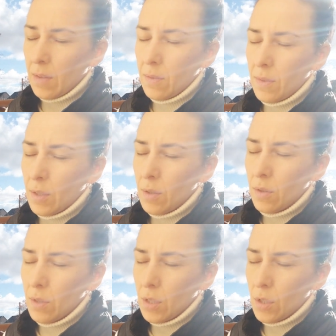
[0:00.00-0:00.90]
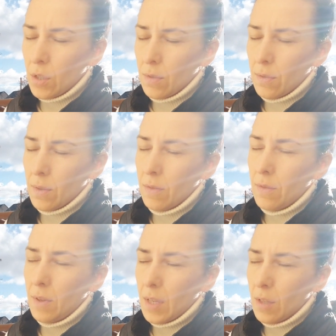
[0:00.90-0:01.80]
a very rich,
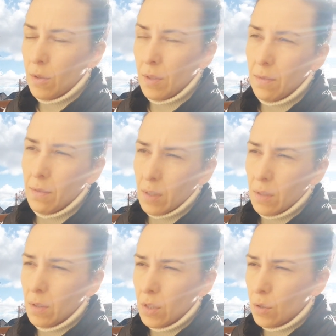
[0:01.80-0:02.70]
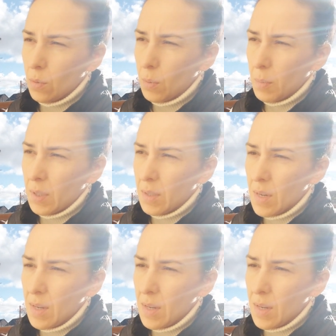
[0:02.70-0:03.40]
very, very rich woman.